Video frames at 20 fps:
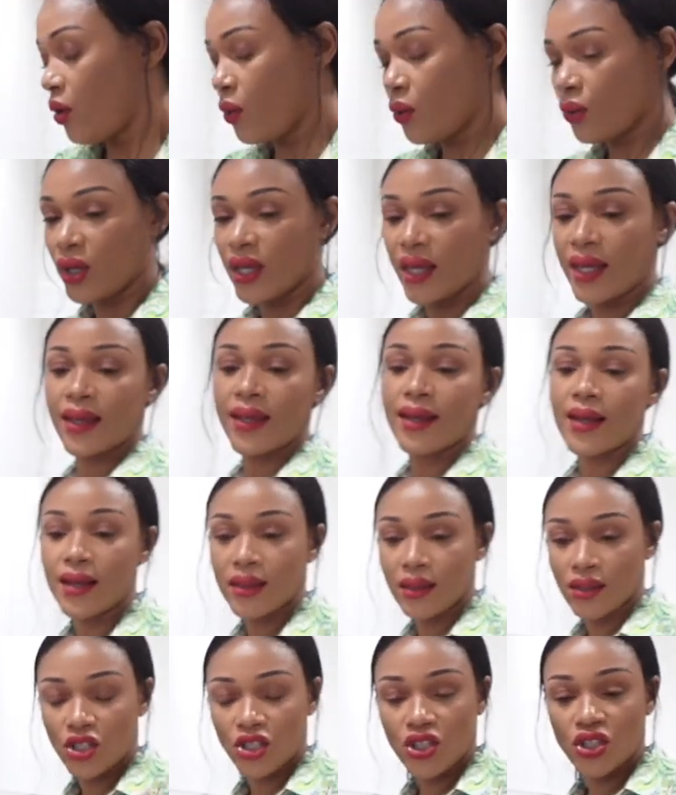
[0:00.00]
Okay
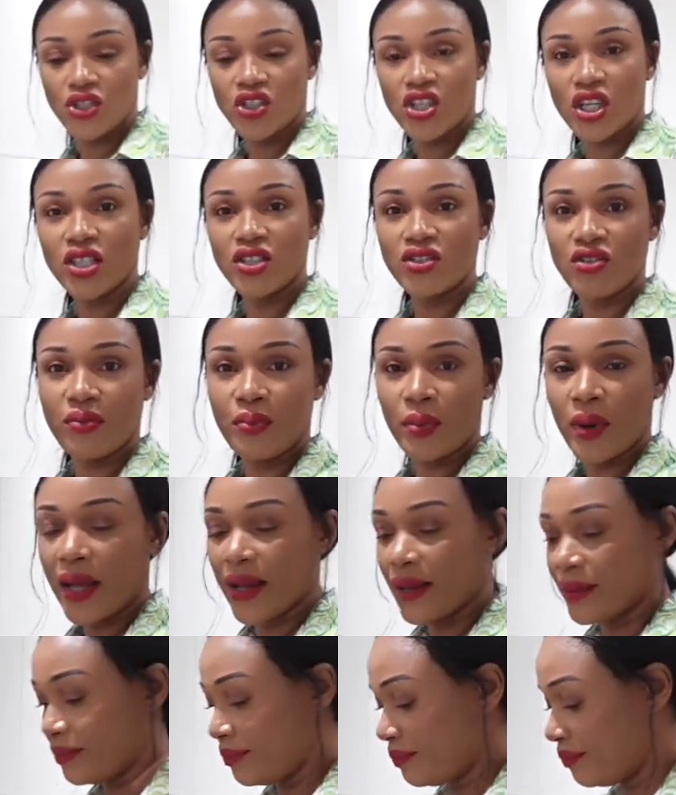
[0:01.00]
guys, change of
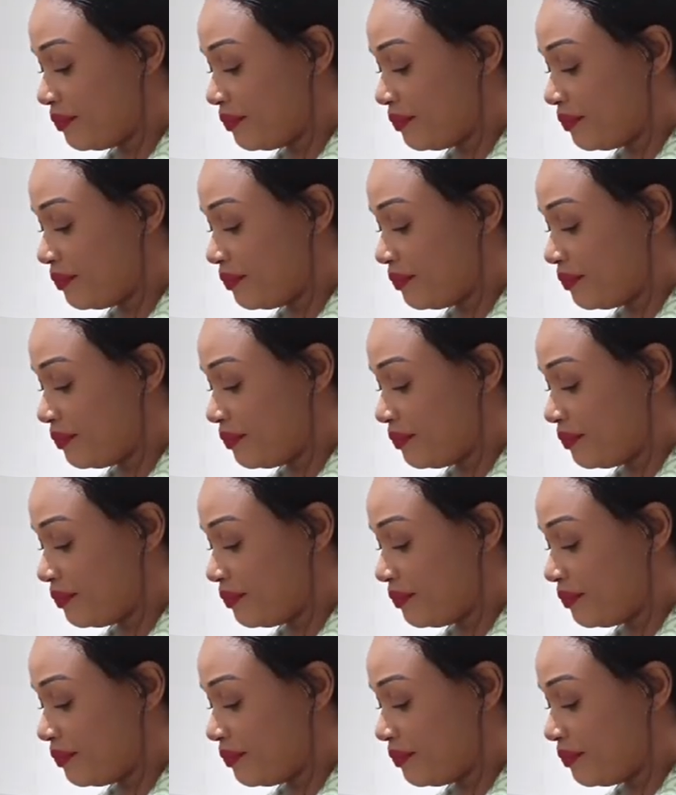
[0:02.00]
plan.